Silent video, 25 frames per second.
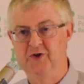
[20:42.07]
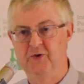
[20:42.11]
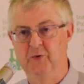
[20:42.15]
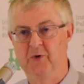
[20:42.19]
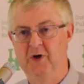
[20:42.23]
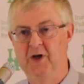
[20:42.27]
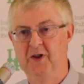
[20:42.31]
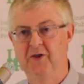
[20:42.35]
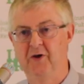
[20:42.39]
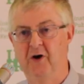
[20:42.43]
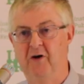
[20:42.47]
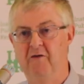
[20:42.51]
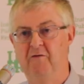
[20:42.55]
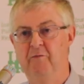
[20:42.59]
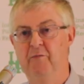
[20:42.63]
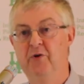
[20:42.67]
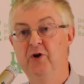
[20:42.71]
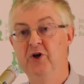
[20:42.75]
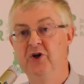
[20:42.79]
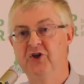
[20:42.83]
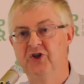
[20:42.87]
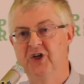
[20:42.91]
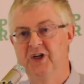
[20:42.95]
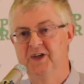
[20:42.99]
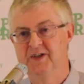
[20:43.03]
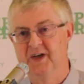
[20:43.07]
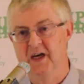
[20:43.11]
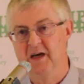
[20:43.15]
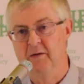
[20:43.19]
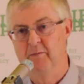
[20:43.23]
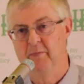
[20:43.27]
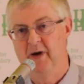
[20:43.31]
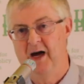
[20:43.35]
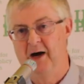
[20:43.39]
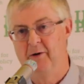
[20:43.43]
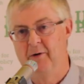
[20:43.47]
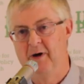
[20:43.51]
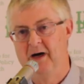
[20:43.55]
worth of purchasing
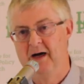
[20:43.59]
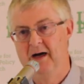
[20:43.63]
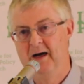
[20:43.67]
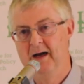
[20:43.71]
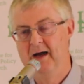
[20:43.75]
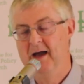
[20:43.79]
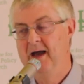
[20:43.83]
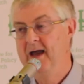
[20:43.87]
power